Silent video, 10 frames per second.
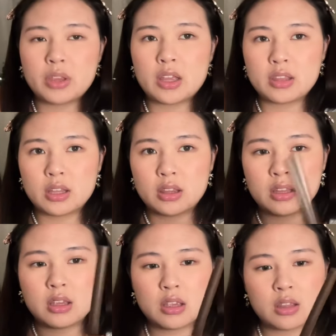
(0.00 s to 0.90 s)
And then
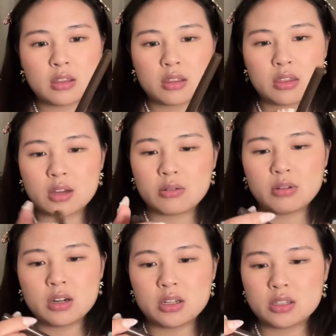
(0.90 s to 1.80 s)
the thick
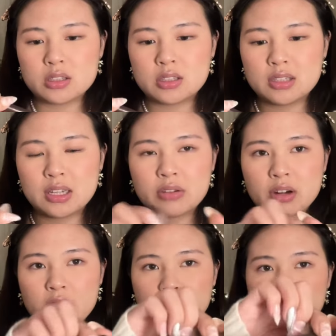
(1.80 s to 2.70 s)
one is
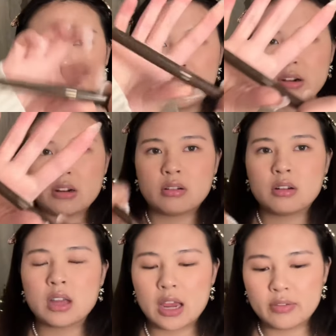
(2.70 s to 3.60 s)
Secret of Pharaoh.
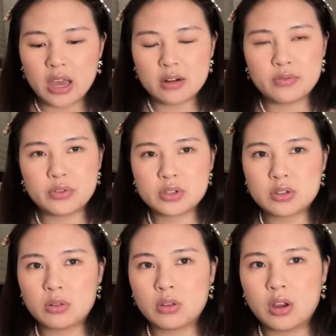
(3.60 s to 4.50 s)
I've had it for
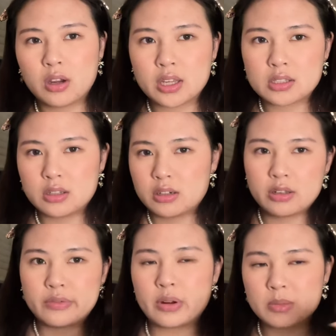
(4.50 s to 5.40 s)
so long. It's
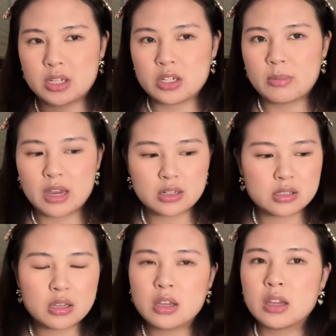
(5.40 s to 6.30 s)
literally from TJ
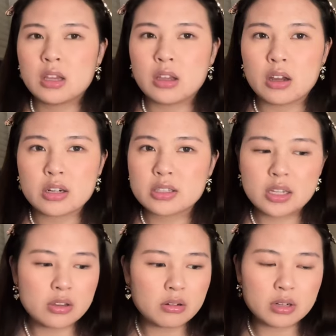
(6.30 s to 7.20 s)
Maxx. Honestly,
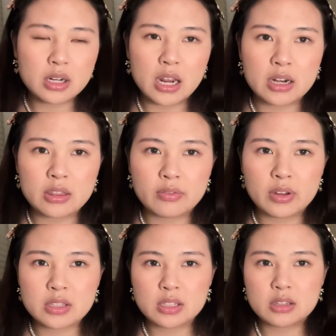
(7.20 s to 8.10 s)
you don't need anything
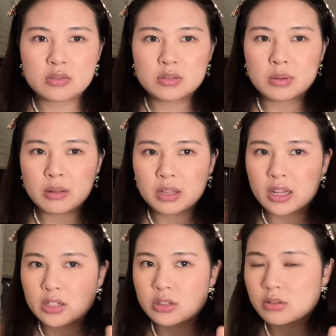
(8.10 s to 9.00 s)
fancy. This is probably
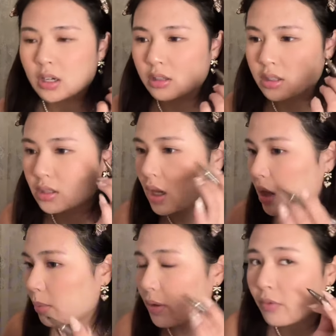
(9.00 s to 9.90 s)
like $2.
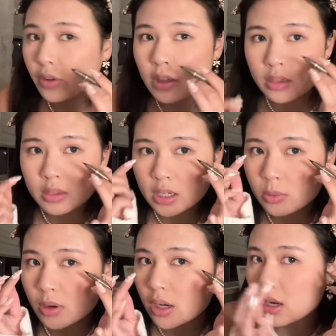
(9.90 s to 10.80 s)
But for the thin
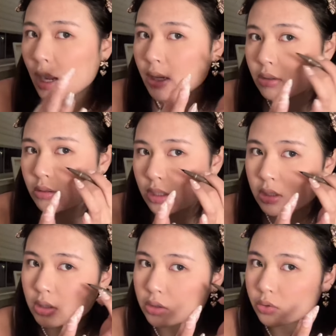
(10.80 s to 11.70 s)
one, I use it
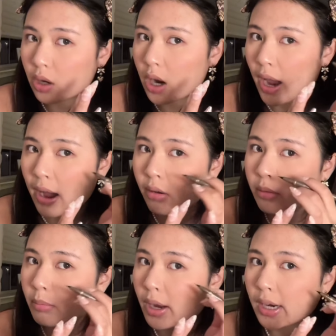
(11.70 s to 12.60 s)
to draw
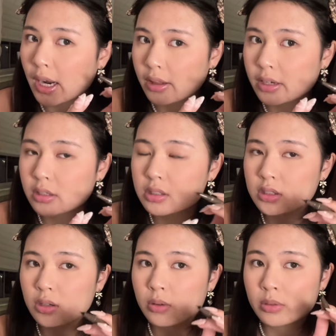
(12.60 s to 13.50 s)
out my eyeliner
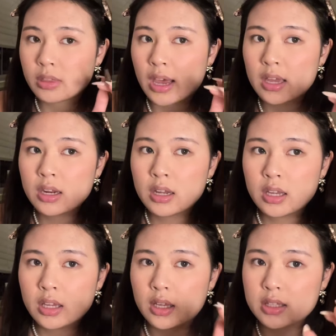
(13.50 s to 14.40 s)
so that
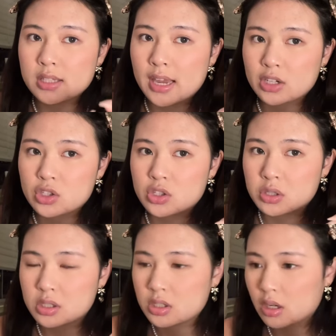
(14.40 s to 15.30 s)
it's
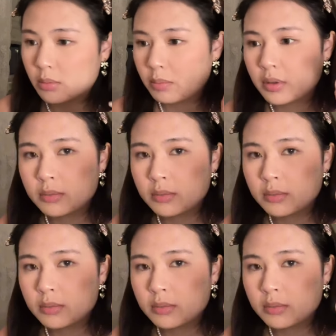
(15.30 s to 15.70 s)
extra sharp.